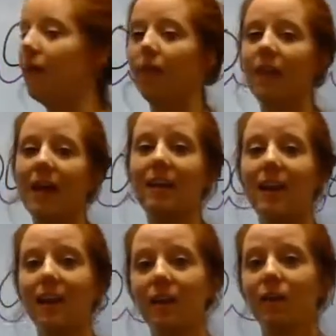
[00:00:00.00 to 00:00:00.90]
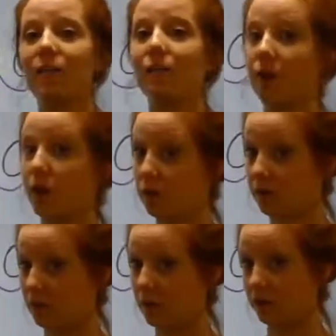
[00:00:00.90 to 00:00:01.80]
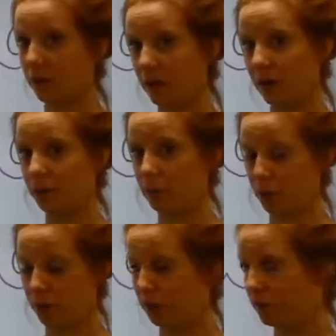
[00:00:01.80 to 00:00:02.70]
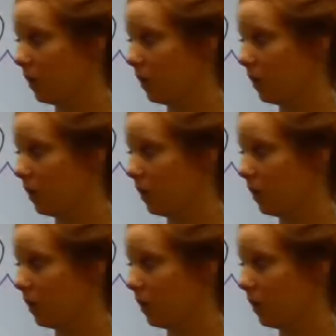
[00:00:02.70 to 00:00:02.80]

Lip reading: That negative is very, very, very important.